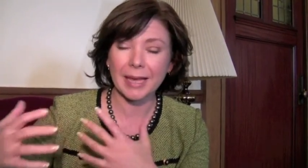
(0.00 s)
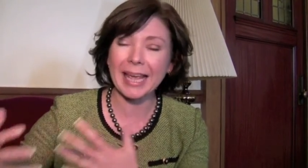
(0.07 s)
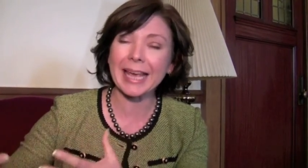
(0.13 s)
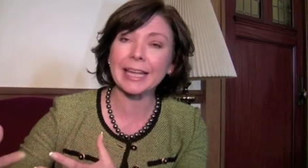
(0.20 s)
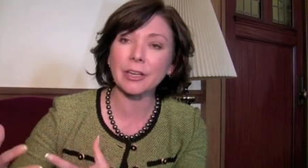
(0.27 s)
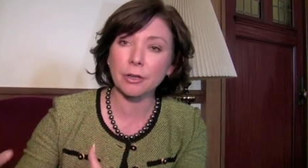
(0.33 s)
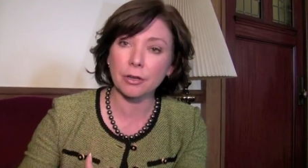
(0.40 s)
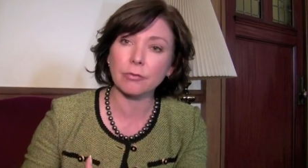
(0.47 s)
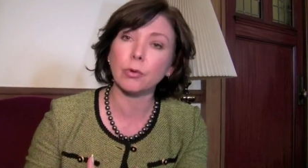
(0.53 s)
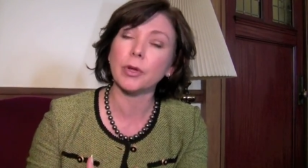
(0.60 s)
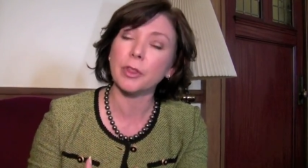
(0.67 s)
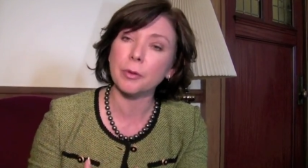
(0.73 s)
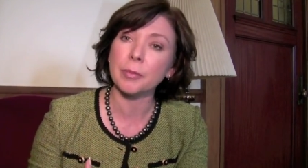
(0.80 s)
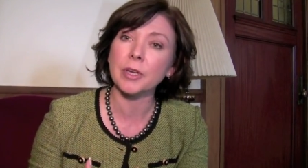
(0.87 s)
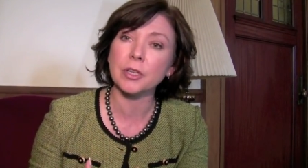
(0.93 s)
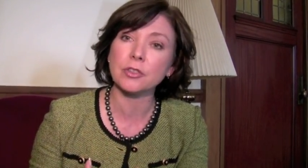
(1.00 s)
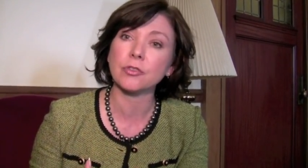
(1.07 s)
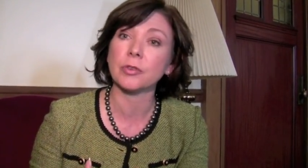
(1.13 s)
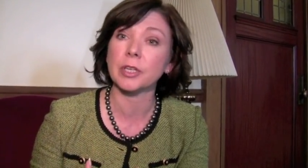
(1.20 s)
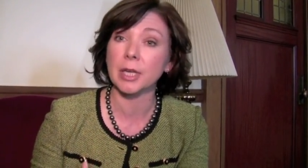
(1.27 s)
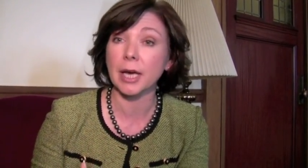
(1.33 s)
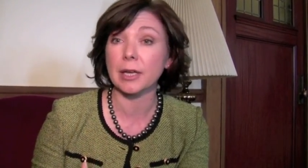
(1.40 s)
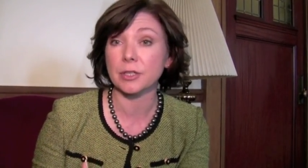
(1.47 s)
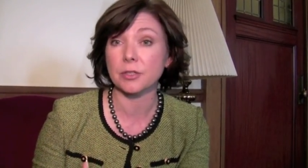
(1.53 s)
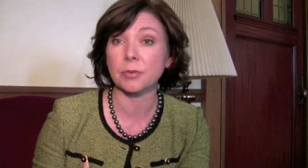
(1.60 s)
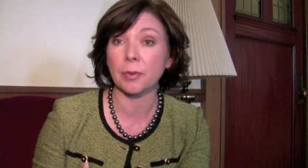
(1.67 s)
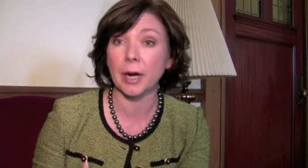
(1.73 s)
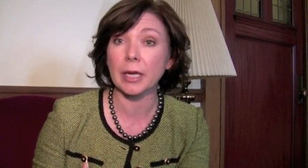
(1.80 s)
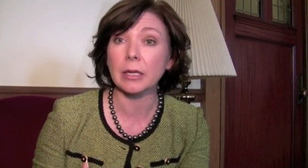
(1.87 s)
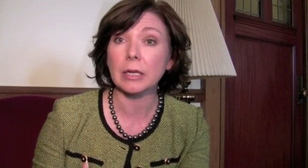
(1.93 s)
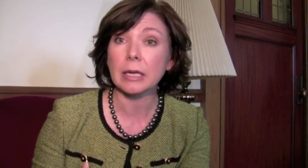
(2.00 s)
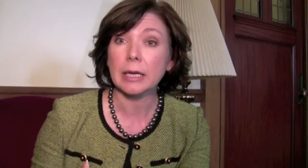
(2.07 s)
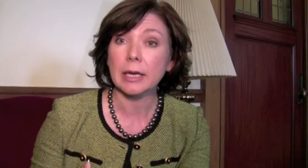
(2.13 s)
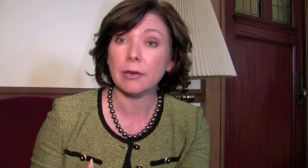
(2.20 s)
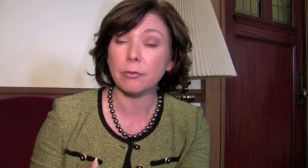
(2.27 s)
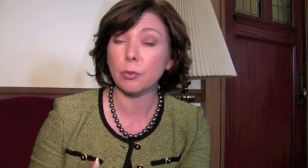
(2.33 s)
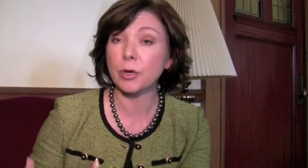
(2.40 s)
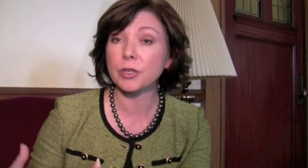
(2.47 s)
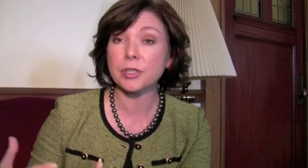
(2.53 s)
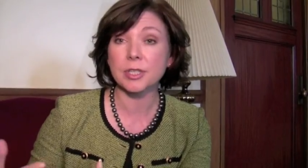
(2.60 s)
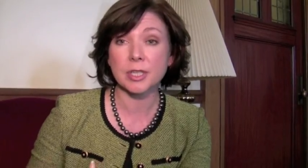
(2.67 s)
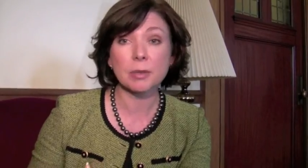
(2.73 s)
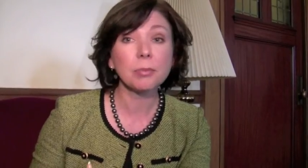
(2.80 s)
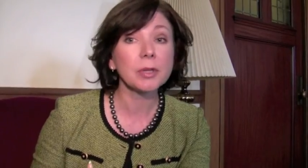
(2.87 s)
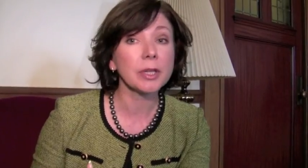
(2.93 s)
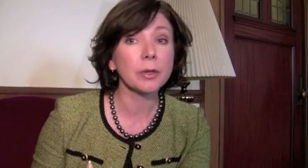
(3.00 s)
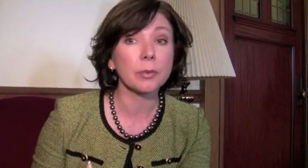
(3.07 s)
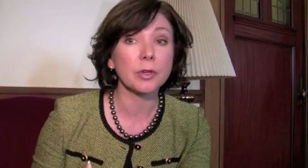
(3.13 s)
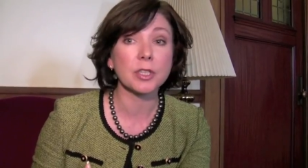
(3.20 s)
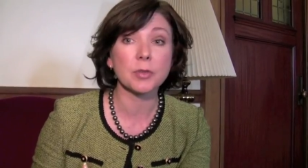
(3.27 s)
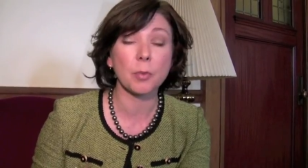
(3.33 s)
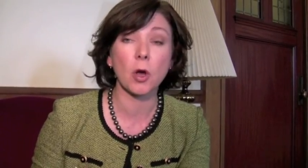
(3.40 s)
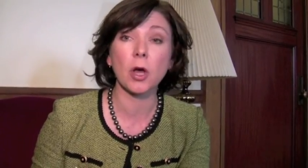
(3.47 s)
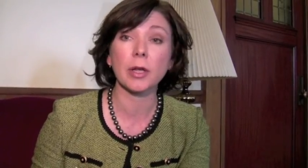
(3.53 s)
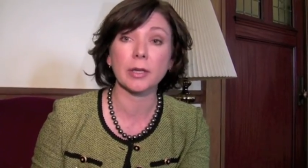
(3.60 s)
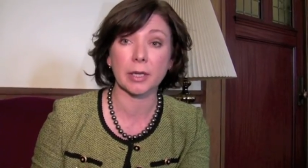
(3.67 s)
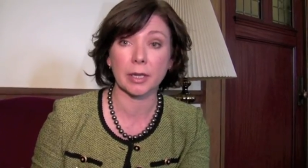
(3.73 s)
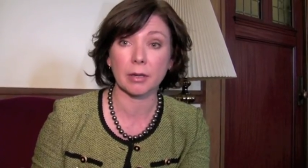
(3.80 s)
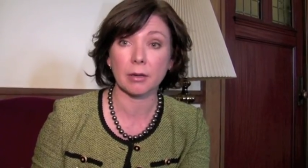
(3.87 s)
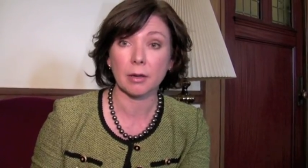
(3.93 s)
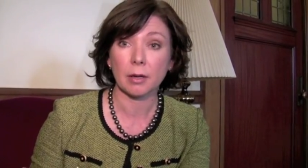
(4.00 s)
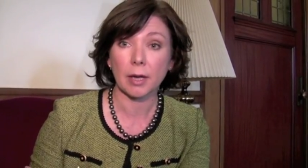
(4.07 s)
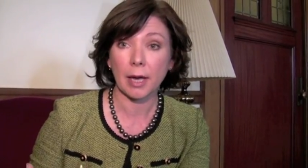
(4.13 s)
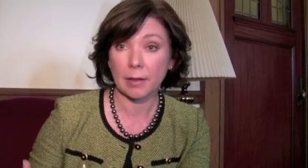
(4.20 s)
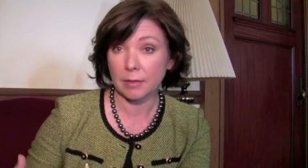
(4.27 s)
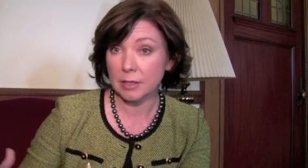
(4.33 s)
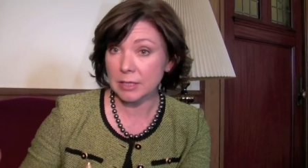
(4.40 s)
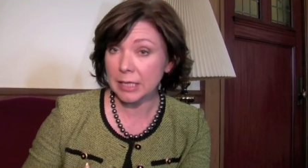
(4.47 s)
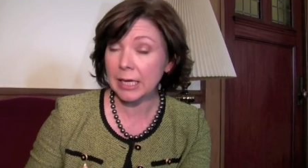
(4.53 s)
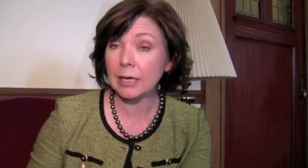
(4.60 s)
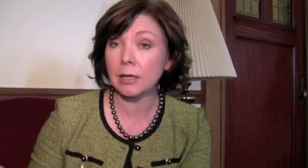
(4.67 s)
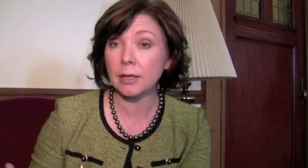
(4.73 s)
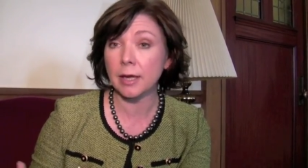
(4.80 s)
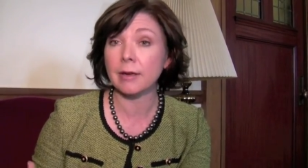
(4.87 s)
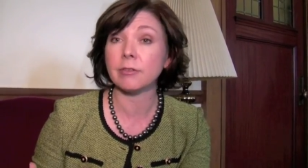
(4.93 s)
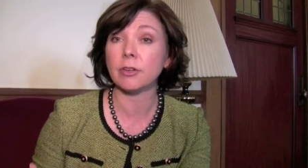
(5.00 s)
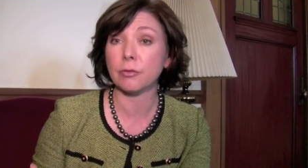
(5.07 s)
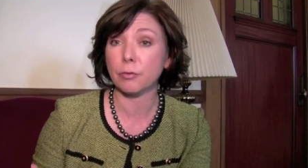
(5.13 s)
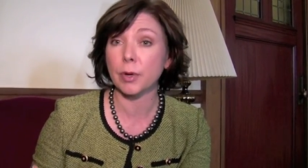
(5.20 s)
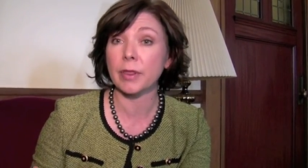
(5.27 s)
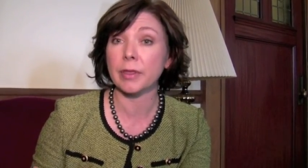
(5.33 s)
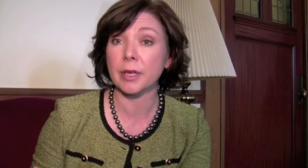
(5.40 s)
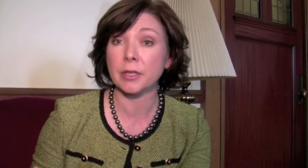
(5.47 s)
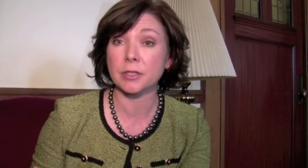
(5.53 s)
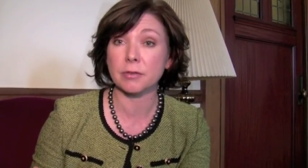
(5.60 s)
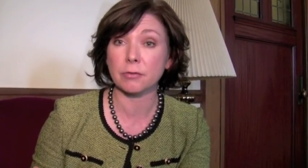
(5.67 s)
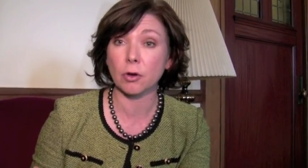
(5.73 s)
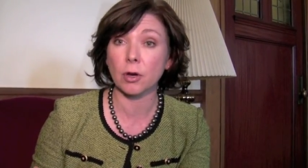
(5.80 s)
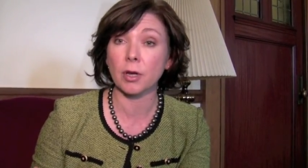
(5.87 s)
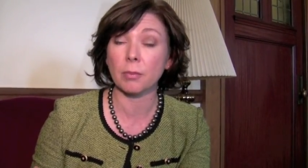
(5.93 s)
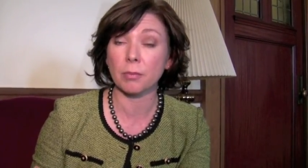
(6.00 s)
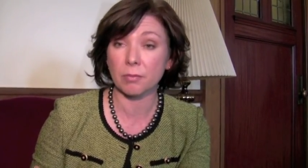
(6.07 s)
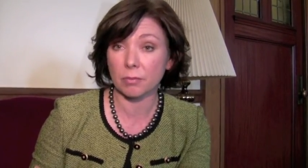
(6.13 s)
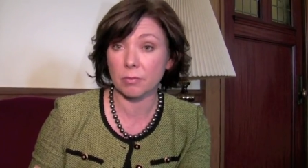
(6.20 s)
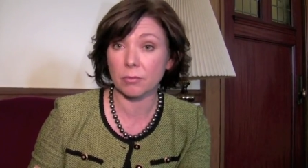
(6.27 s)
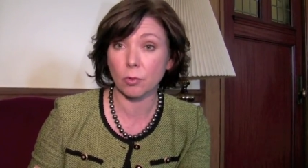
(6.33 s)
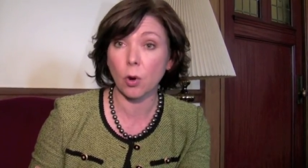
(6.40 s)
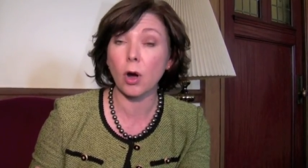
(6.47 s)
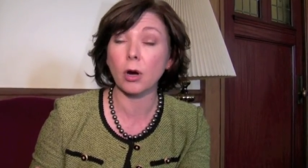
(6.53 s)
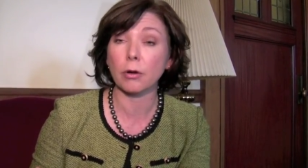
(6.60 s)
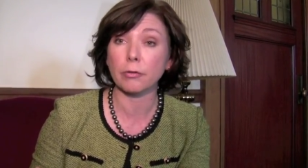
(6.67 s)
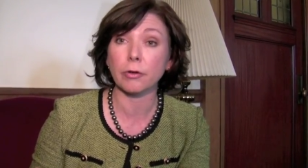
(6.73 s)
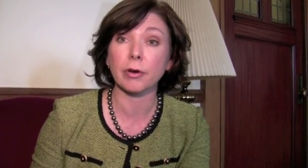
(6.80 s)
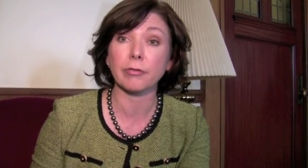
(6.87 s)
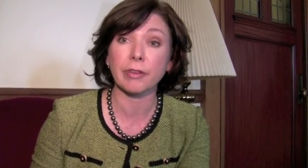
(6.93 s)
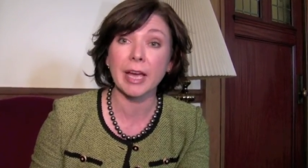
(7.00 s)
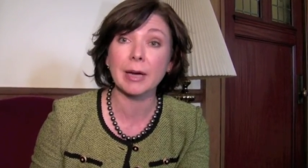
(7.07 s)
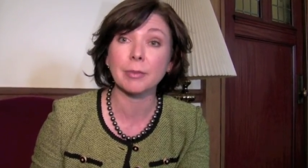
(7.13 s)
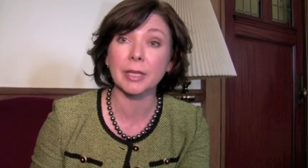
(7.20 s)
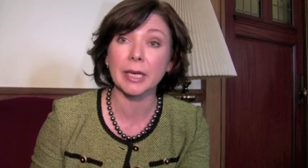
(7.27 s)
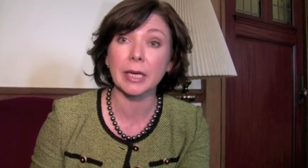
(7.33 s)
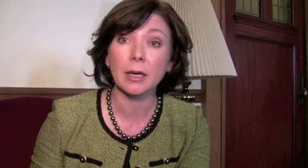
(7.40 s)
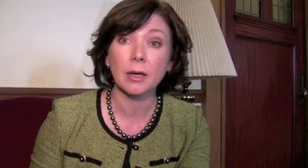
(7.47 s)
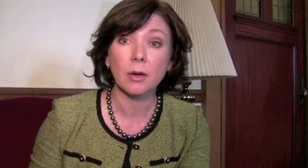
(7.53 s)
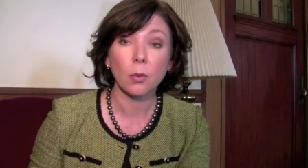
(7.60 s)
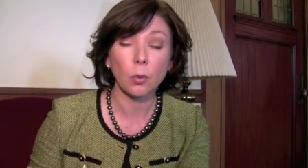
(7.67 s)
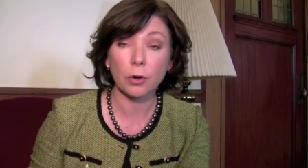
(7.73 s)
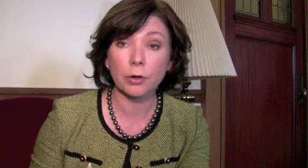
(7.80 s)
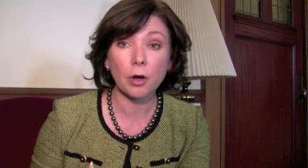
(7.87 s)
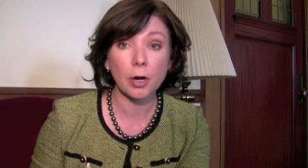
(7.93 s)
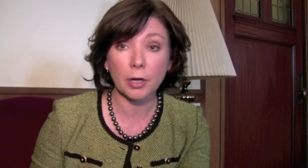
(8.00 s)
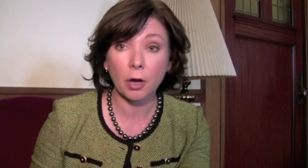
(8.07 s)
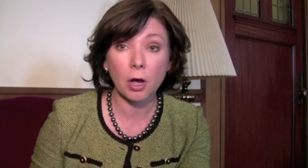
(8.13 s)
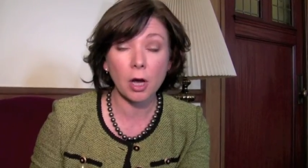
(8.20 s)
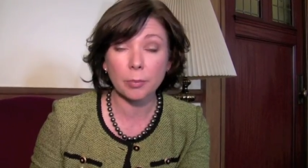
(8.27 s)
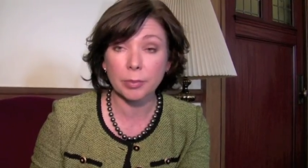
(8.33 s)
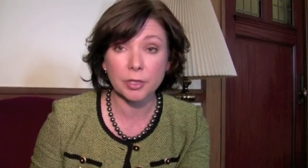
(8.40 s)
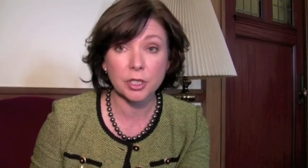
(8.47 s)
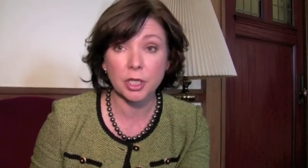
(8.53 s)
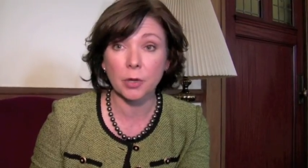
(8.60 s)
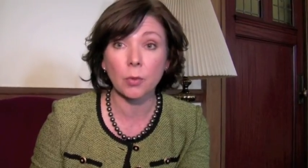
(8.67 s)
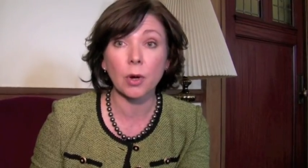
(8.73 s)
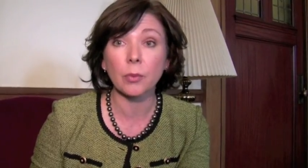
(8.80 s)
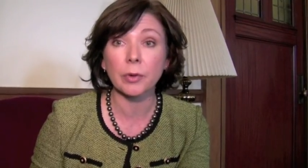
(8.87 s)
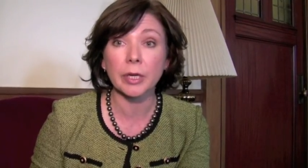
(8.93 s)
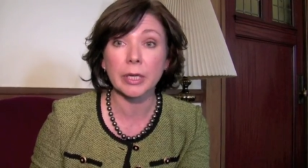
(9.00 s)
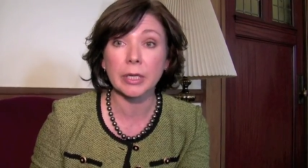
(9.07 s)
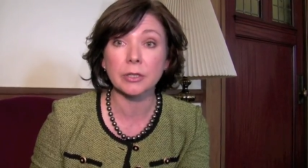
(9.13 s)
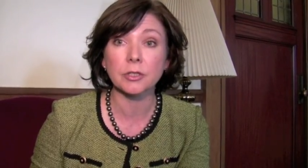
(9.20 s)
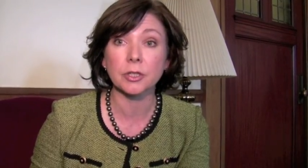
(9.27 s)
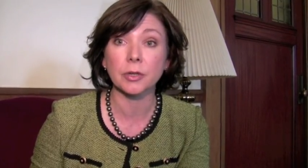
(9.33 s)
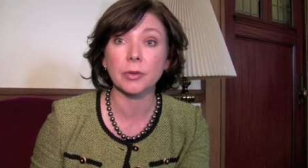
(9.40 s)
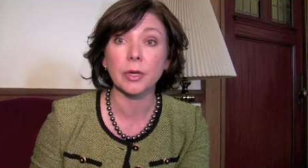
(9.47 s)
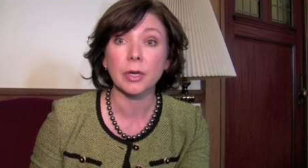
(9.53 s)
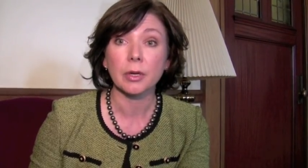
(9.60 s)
end of what the ministry does, right? If we're simply responding at the tail end of when things have gone wrong for a family, we're not accomplishing what we need to.